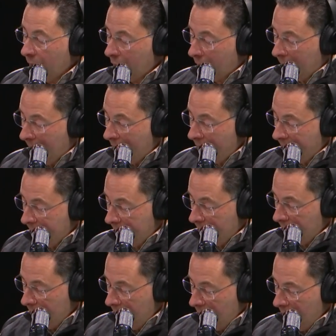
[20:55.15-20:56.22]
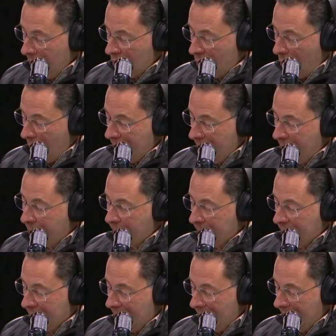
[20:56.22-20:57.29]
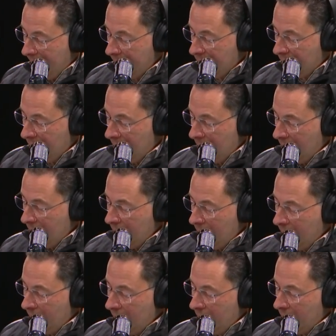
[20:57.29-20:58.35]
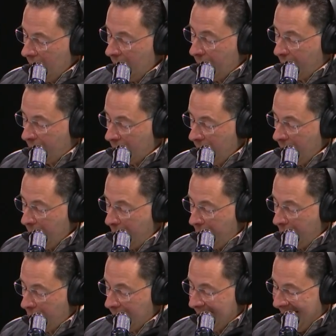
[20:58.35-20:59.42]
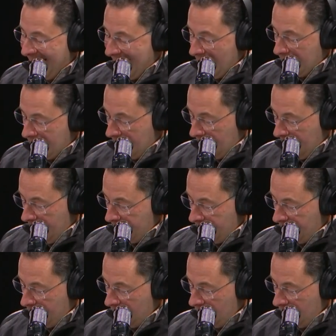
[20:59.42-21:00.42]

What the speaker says: carried it 23 times. They threw it 38 times.